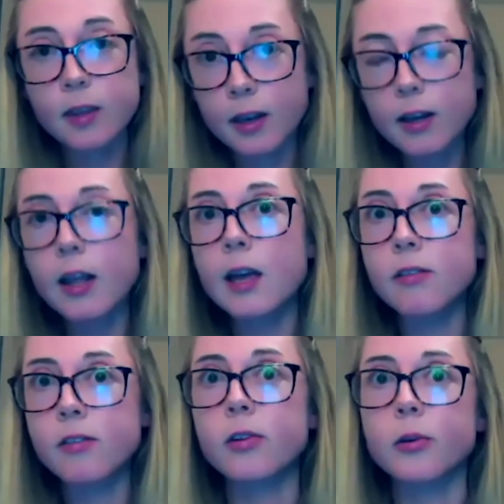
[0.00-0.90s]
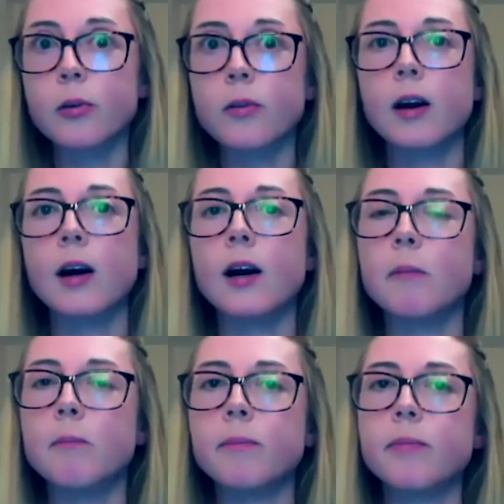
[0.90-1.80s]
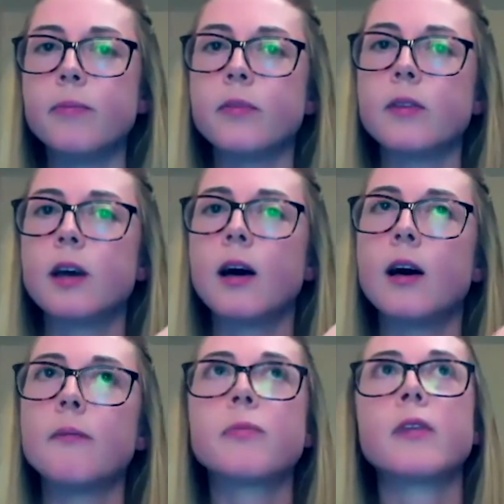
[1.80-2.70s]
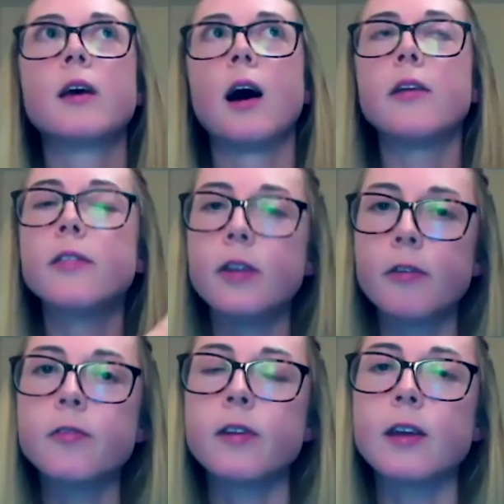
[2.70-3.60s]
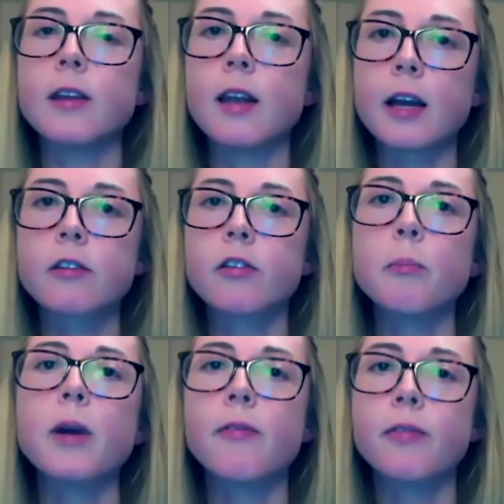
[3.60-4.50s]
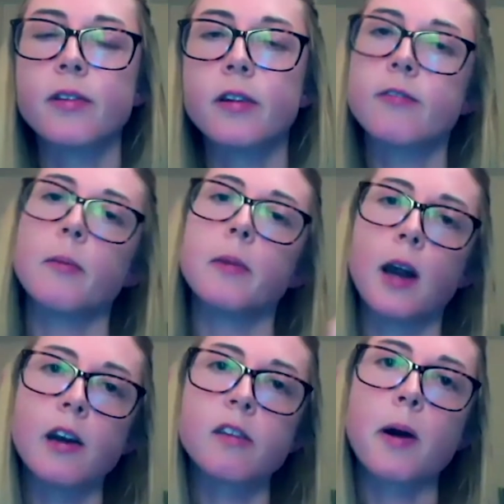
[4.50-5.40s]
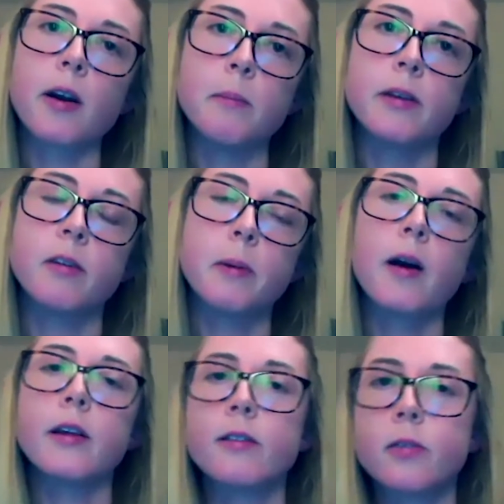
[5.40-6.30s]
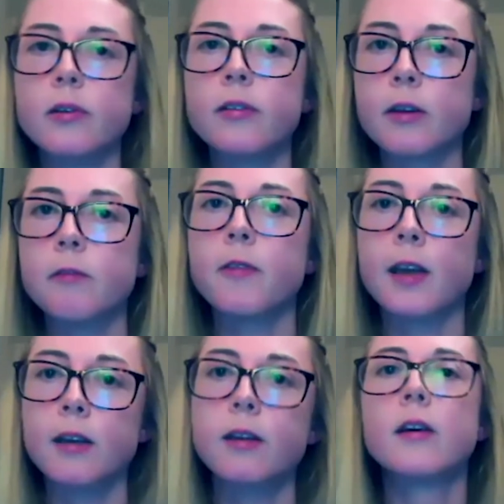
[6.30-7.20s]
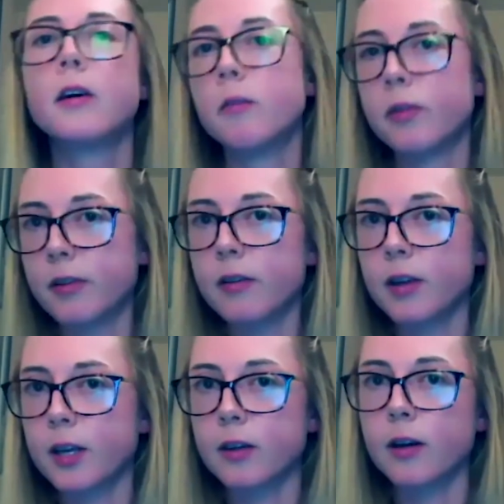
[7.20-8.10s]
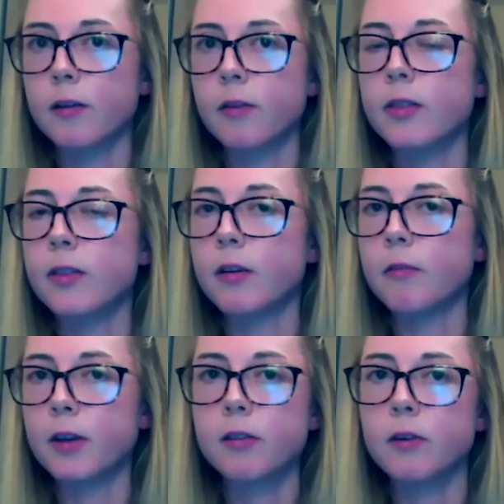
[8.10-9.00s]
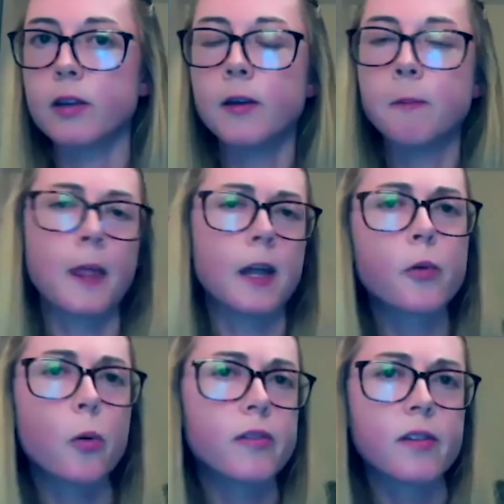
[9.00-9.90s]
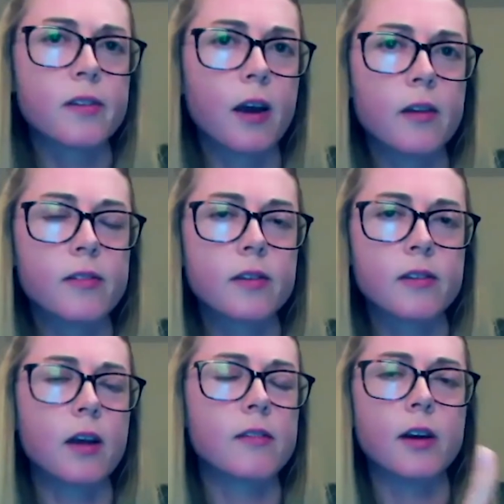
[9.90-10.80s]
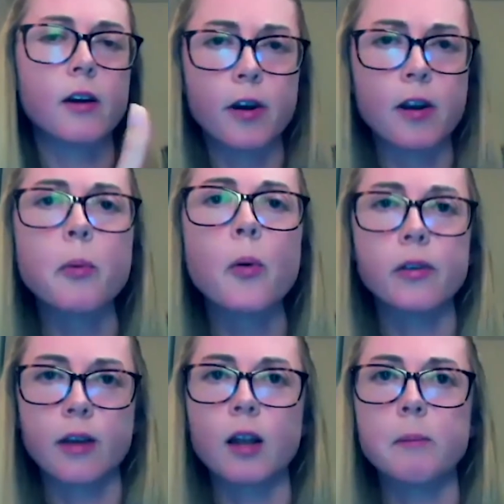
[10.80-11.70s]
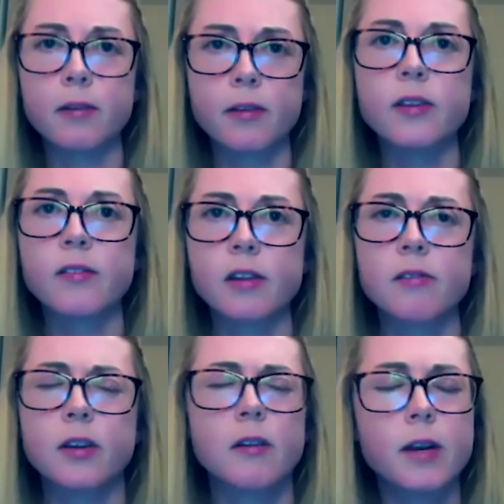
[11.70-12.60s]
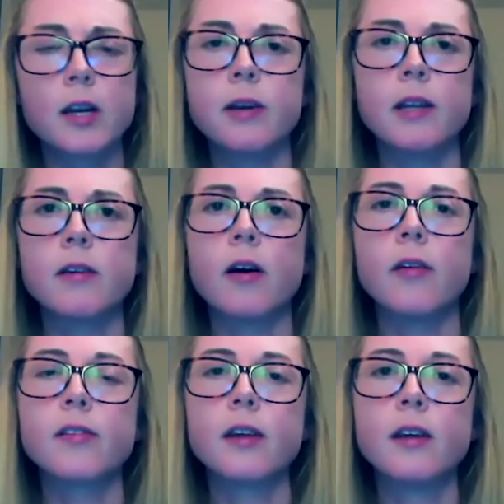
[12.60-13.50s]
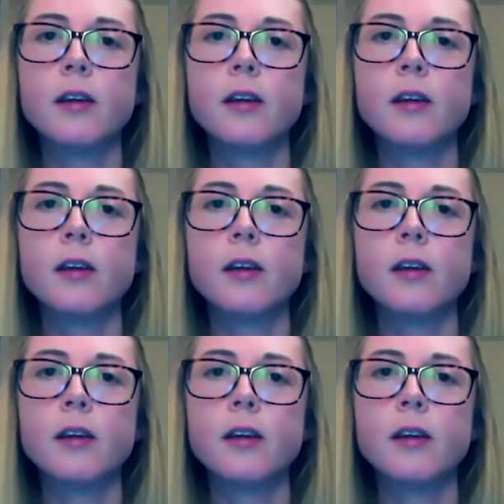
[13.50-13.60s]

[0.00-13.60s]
and led to a shift in electoral preferences from the Irish Parliamentary Party through to Sinn Féin, resulting in their victory. And of course, this has a very important element in this history. It really, really does.